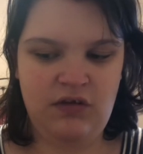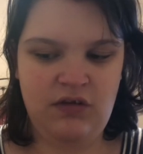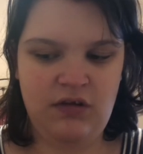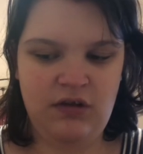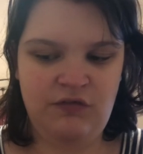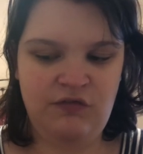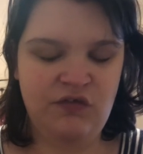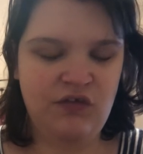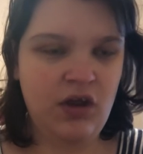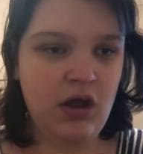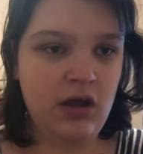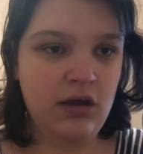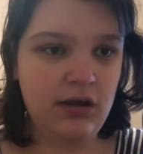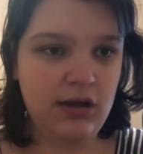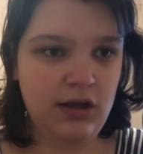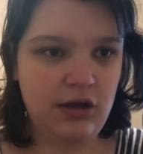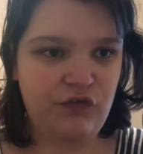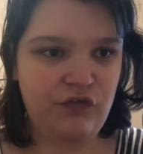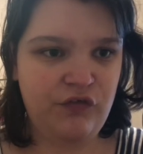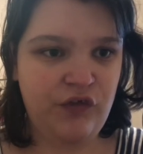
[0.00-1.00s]
it's not
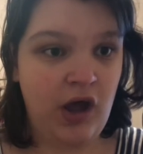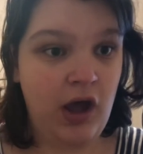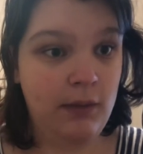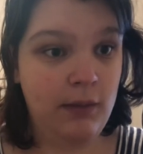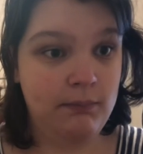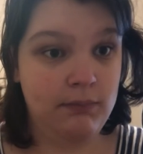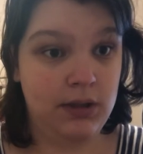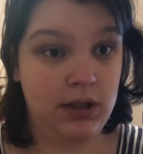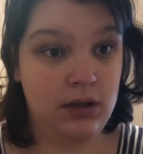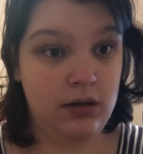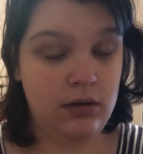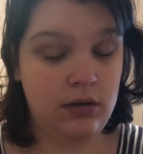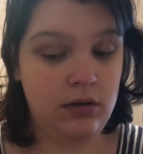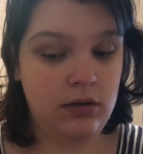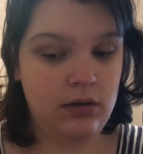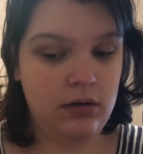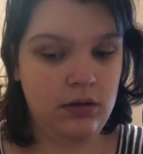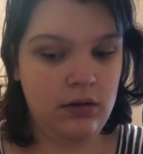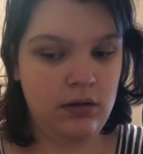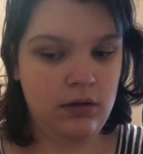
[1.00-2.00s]
gonna stop me.
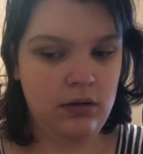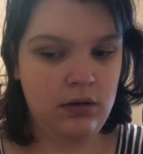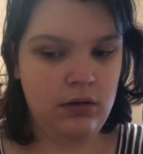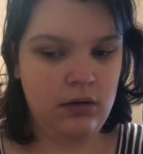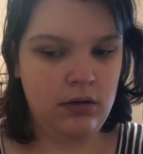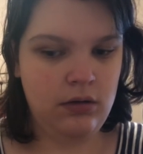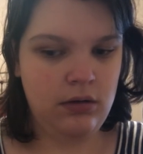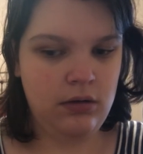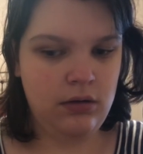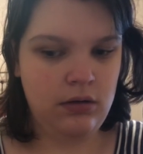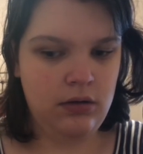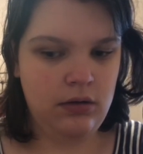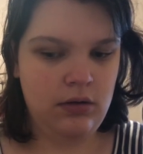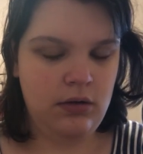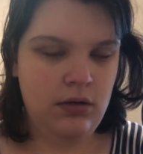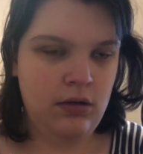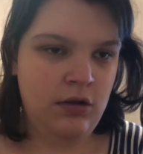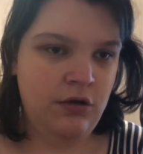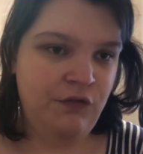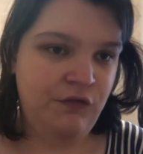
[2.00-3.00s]

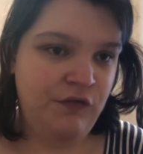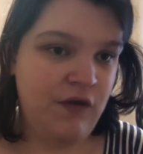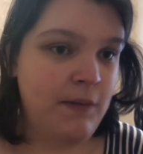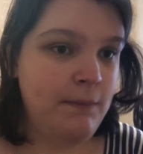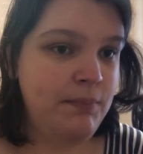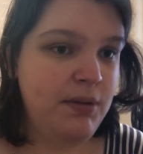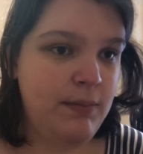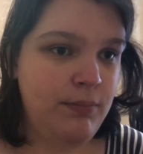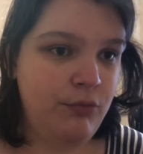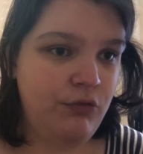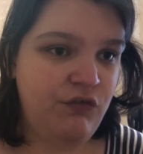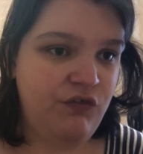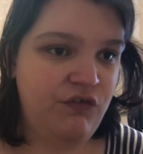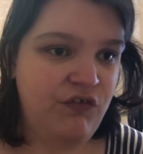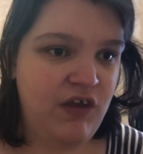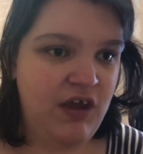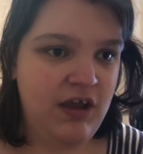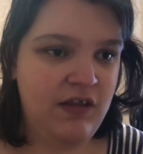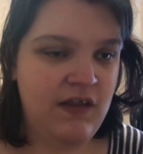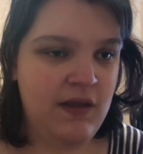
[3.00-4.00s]
Some people
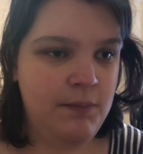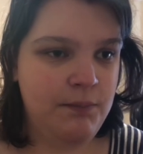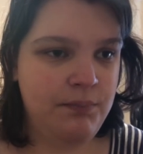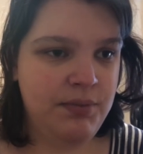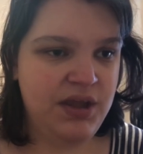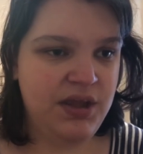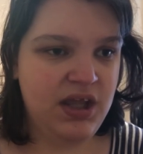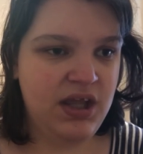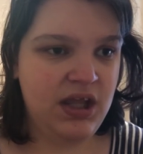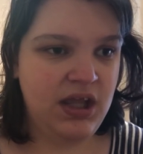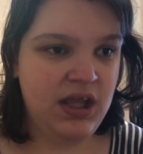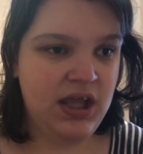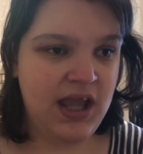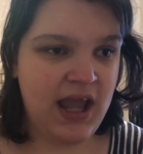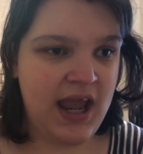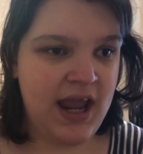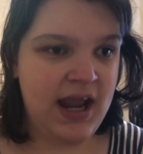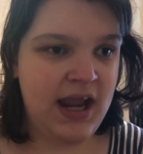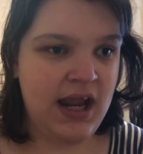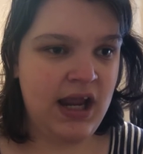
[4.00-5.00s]
say that being
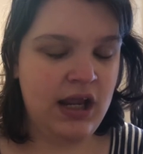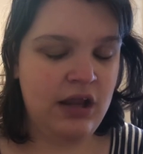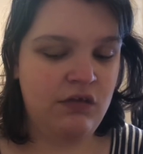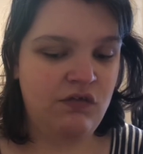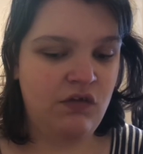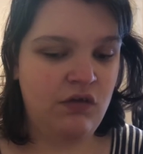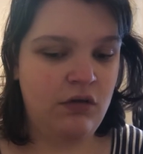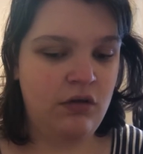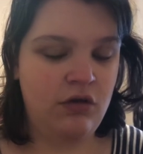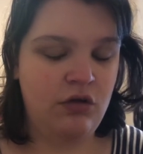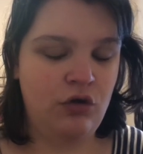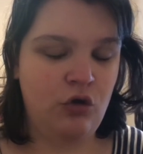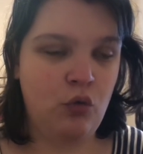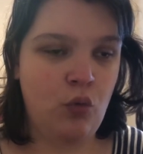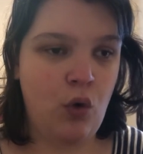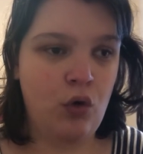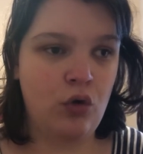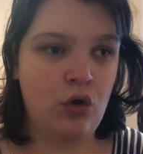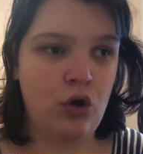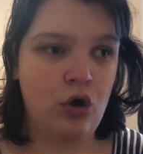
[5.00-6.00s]
gay is
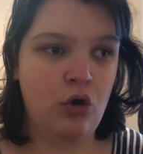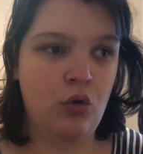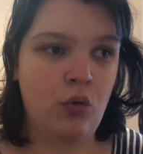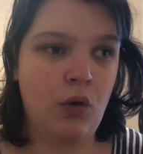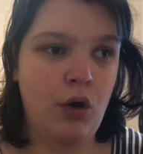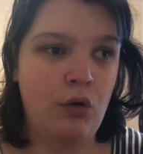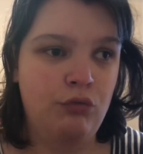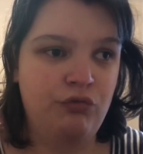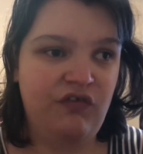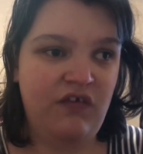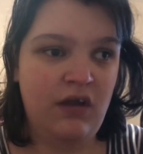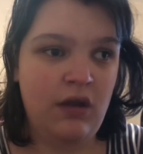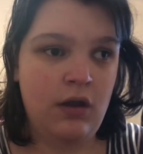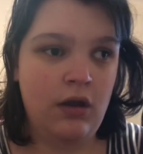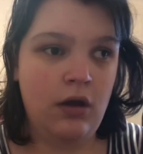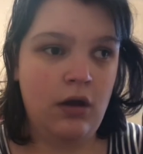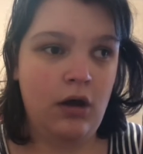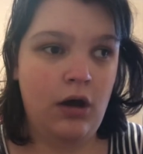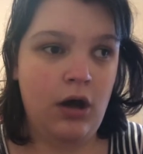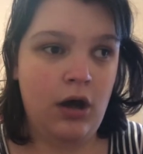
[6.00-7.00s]
quote-unquote
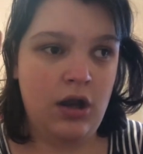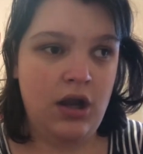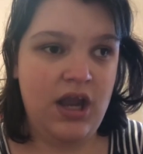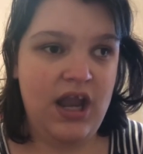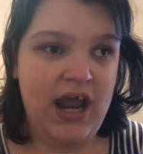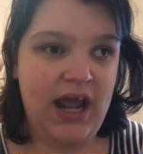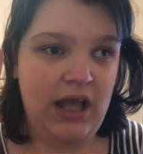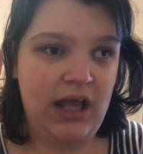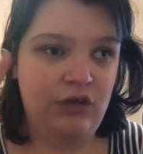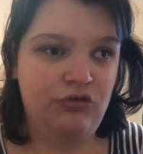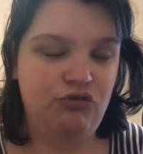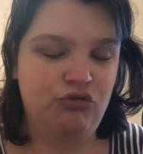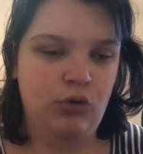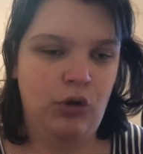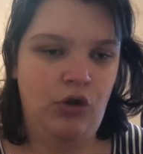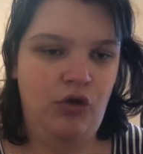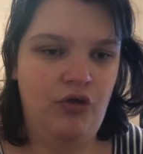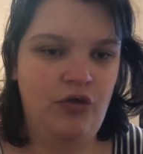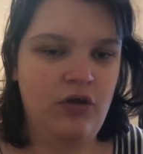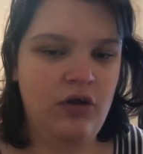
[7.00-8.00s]

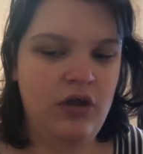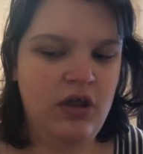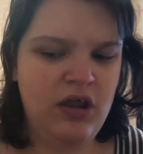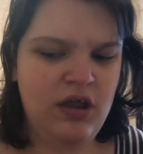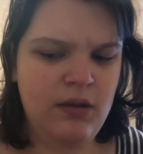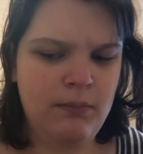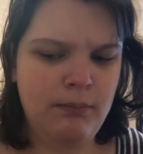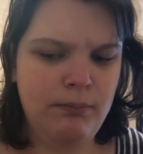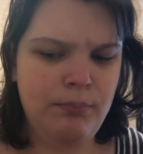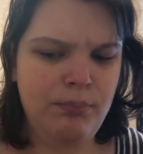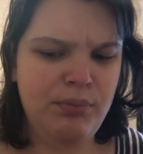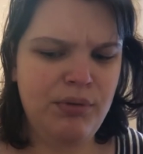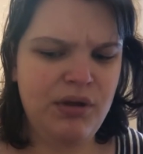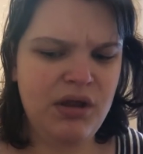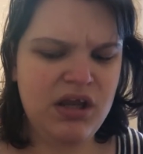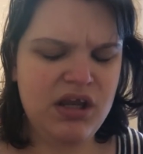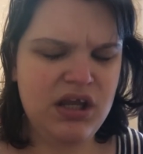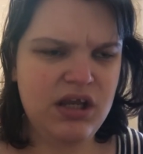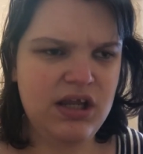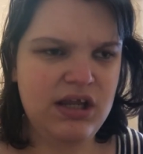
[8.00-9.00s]
unnatural,
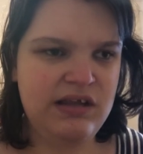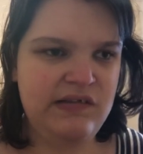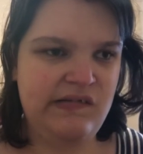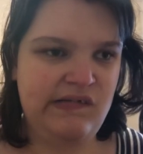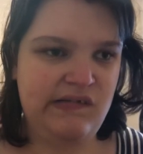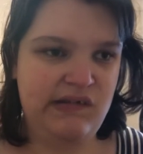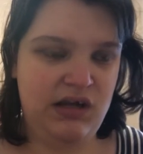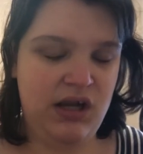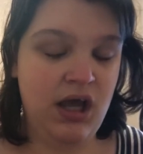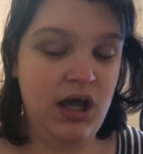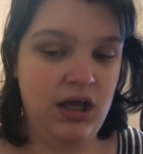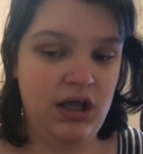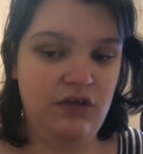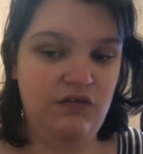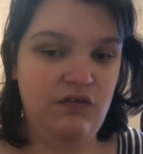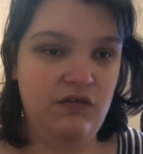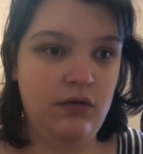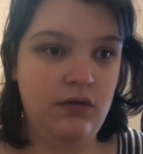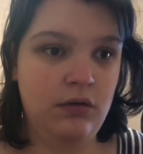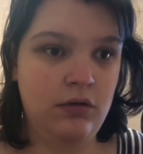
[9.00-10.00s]
but it's
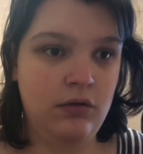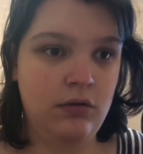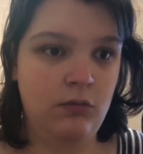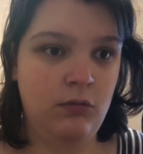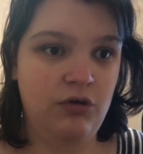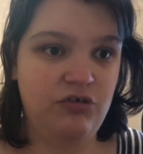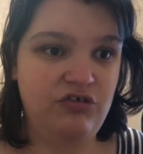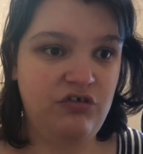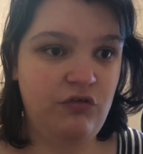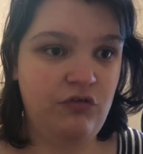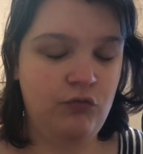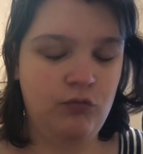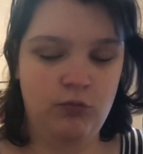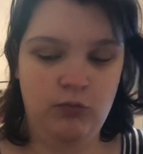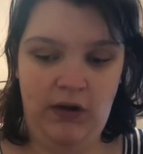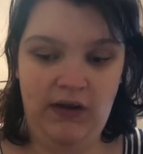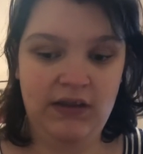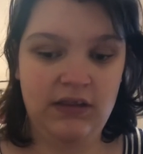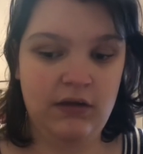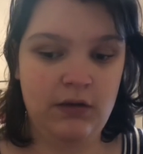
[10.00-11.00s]
not. We're just
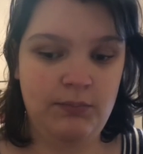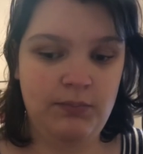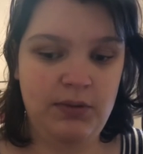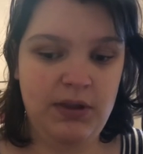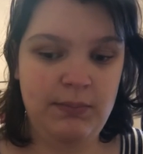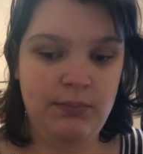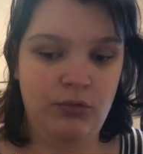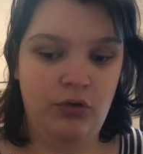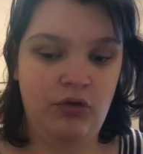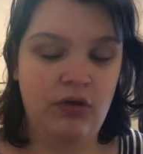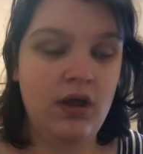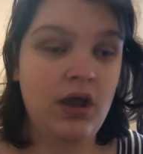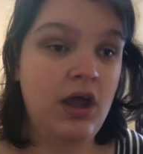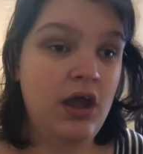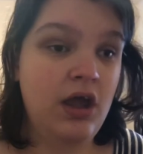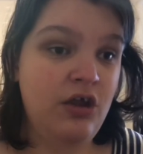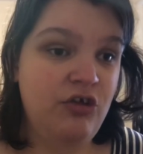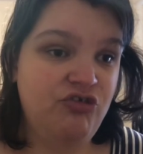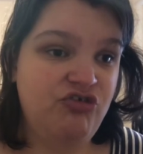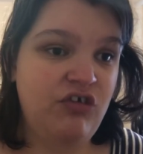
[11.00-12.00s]
regular people.
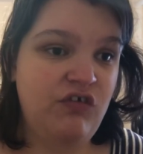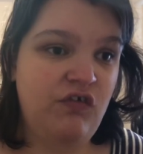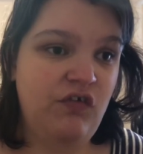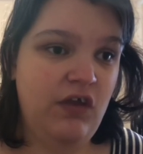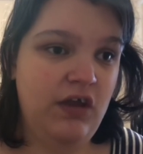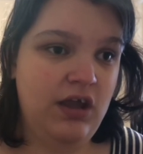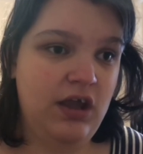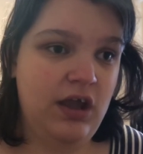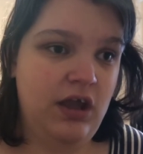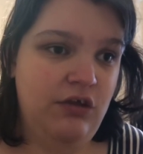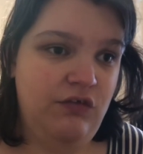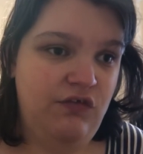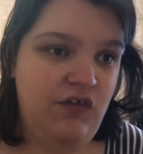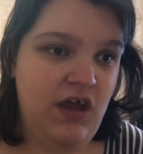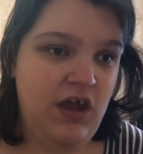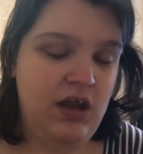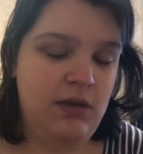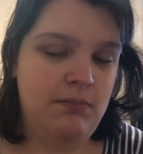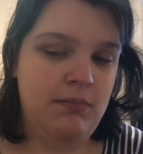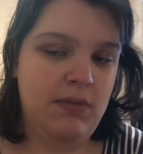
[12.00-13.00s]
Just like I
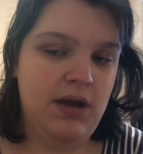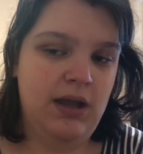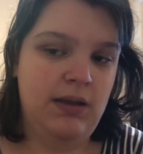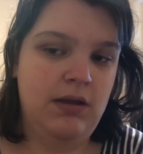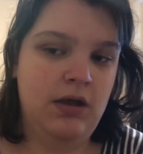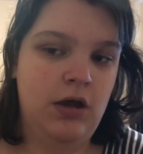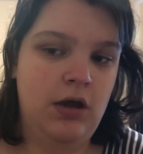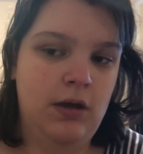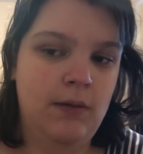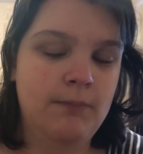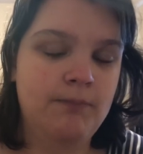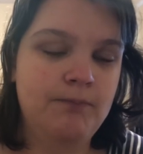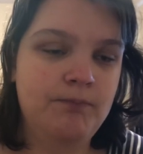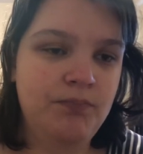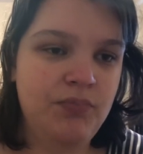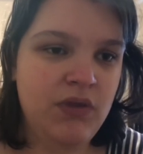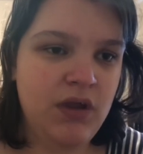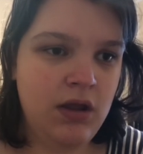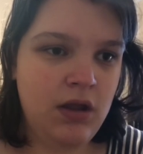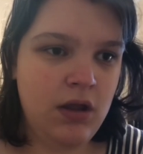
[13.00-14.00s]
said in
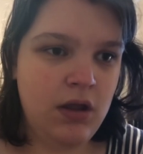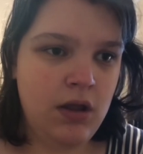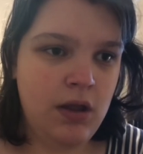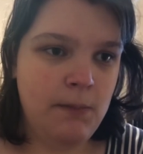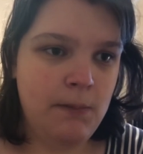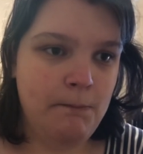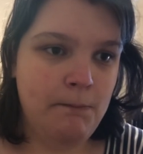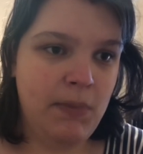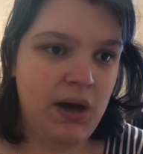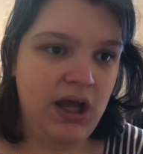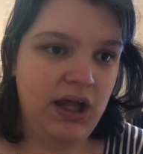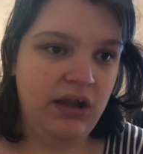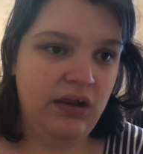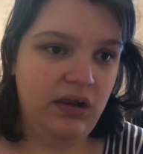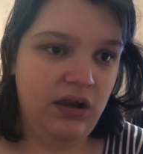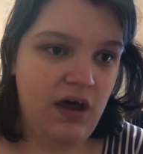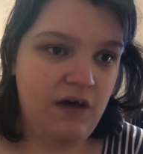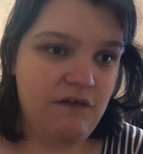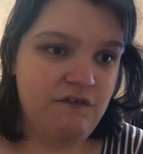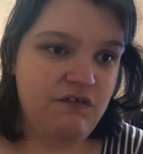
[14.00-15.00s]
my
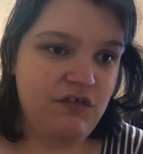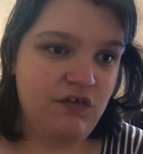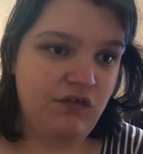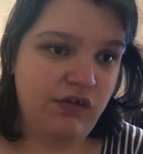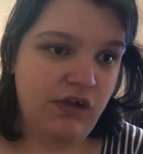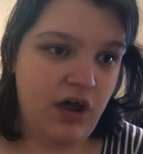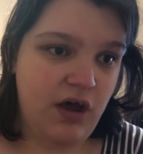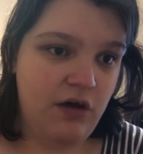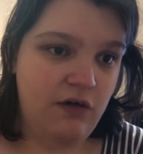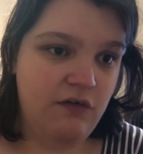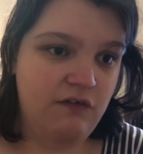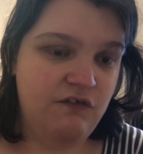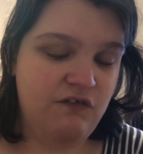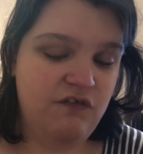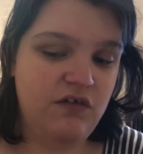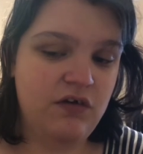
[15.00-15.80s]
Love is Love